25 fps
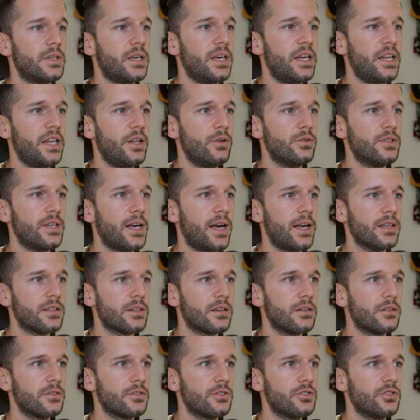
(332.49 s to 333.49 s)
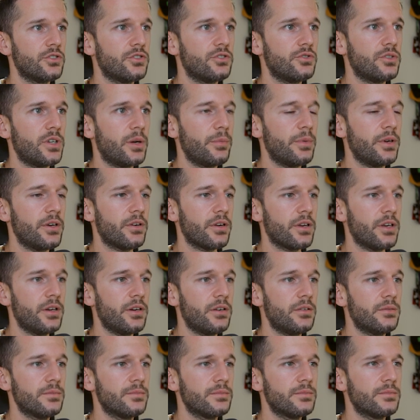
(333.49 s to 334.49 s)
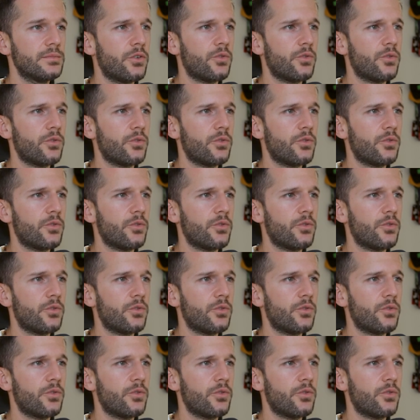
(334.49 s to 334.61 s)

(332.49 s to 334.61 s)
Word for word: a new task should appear here,